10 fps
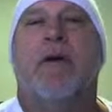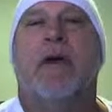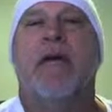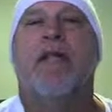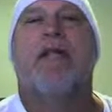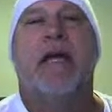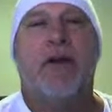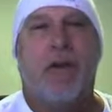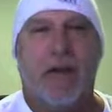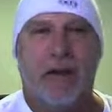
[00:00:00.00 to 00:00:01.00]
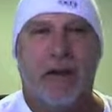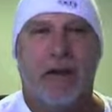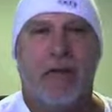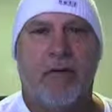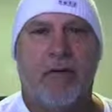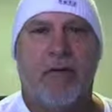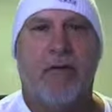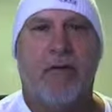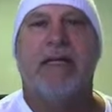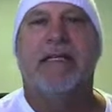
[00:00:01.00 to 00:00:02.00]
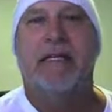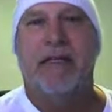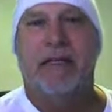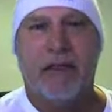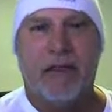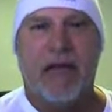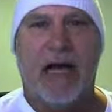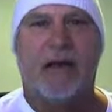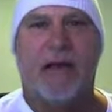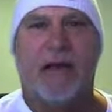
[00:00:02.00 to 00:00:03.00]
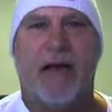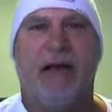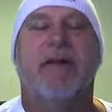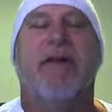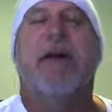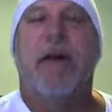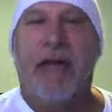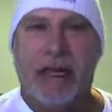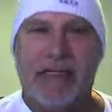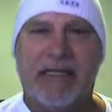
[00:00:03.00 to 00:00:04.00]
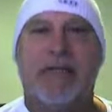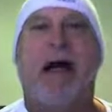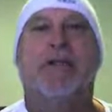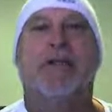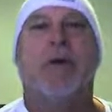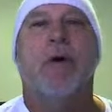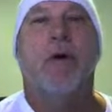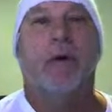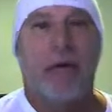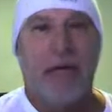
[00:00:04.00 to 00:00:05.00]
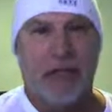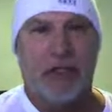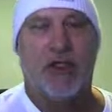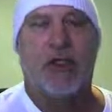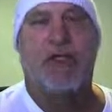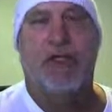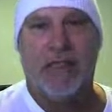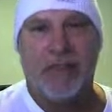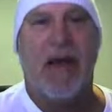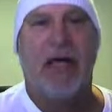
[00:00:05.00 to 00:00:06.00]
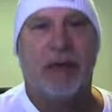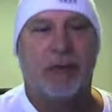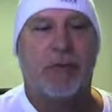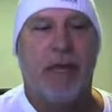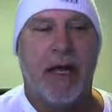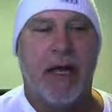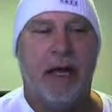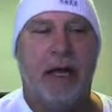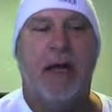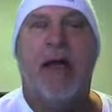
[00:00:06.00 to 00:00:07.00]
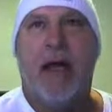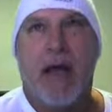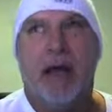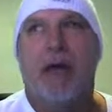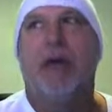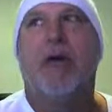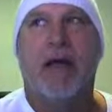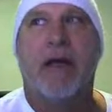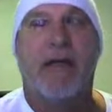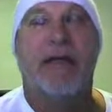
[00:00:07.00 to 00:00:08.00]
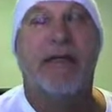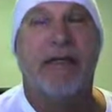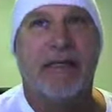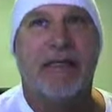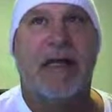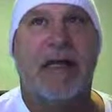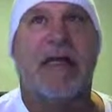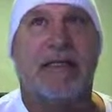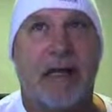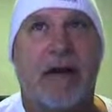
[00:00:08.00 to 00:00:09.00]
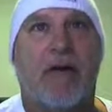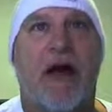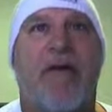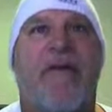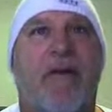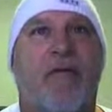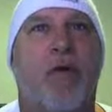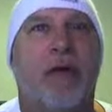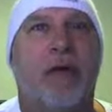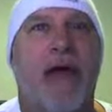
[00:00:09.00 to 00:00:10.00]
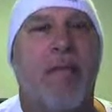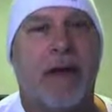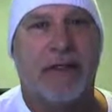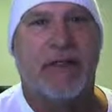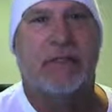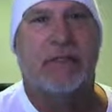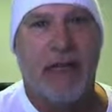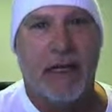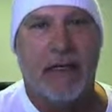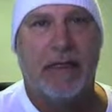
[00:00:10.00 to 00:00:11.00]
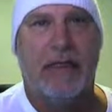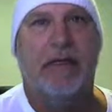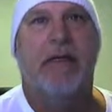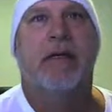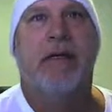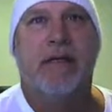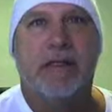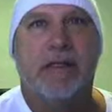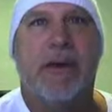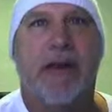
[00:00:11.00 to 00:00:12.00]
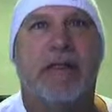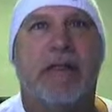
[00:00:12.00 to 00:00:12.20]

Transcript: continuing what he did in 2011. He's about to unleash his master plan, and you're going to see a telegraph of what that master plan is. So pay